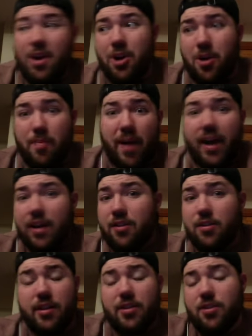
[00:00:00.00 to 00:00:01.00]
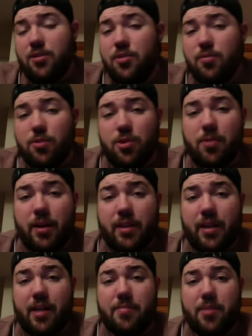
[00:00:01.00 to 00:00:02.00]
Go back and look at the new rubric
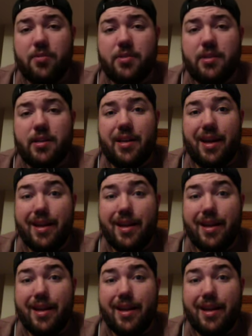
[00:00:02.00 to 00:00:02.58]
that I posted.